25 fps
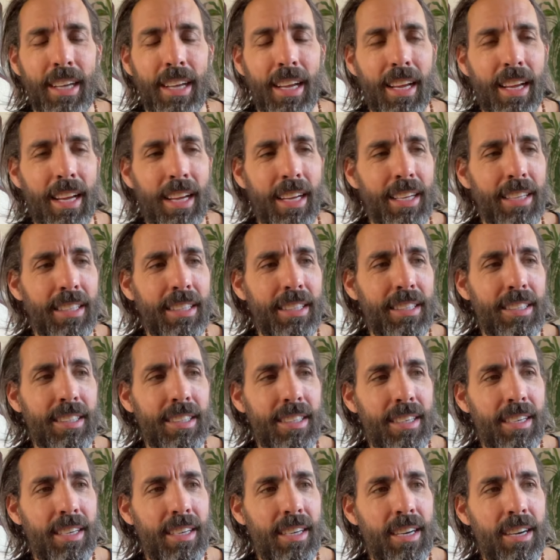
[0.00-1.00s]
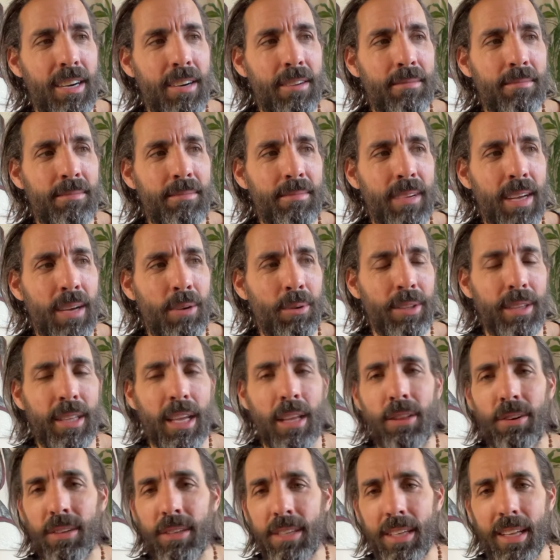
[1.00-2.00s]
And what
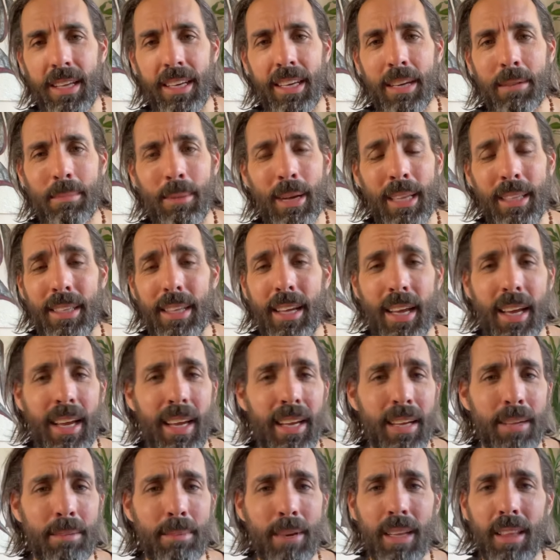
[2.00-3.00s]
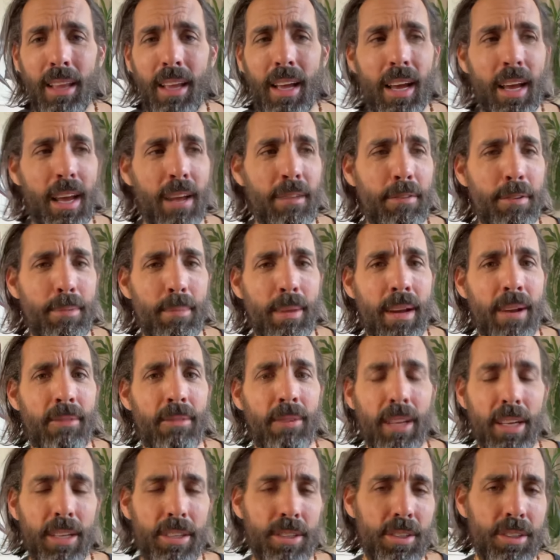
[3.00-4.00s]
that looks like in my day, in my life, in my
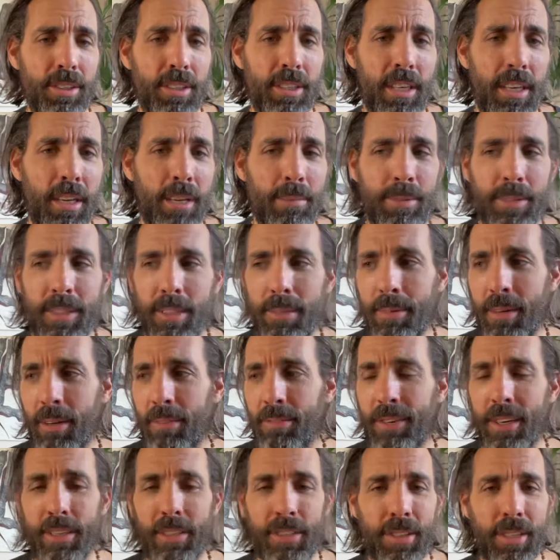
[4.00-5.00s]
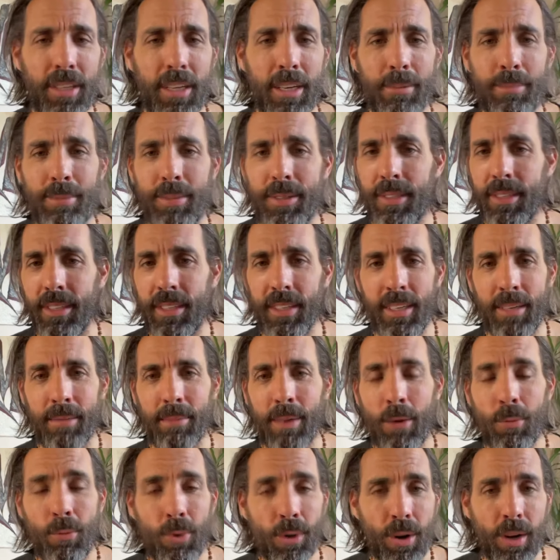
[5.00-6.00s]
relationships, in my friendships, in
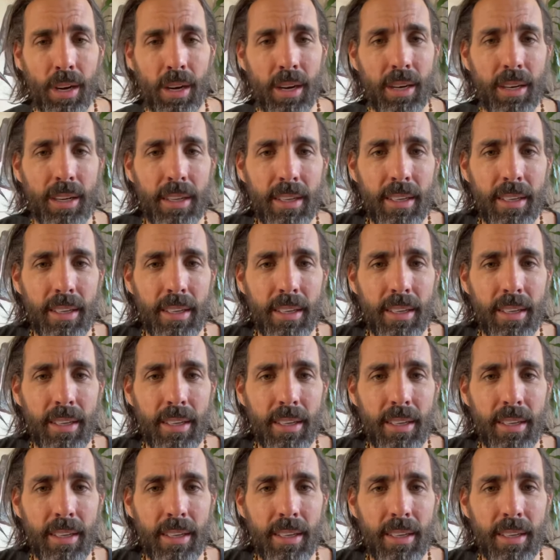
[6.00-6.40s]
my work,